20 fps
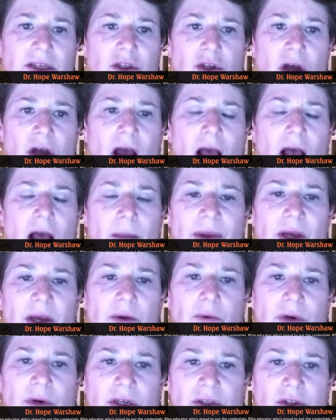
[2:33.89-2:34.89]
topic
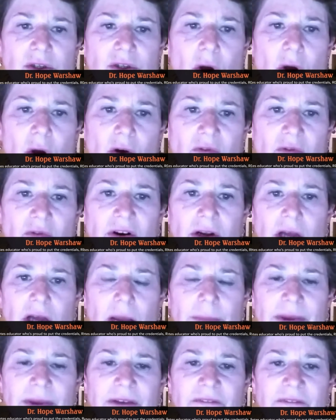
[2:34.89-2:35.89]
was
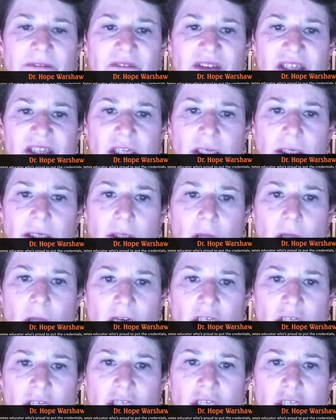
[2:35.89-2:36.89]
overcoming physiologic
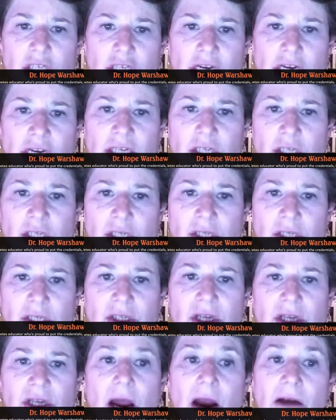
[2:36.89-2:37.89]
changes
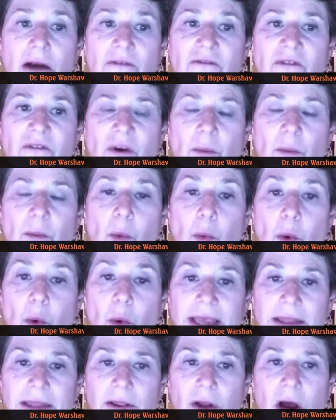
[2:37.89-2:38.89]
from weight
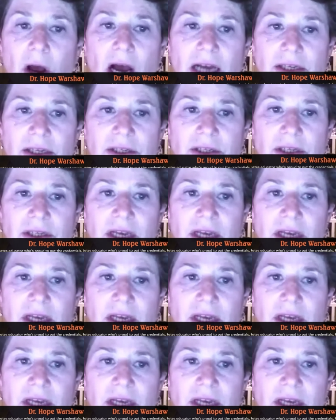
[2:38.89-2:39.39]
loss.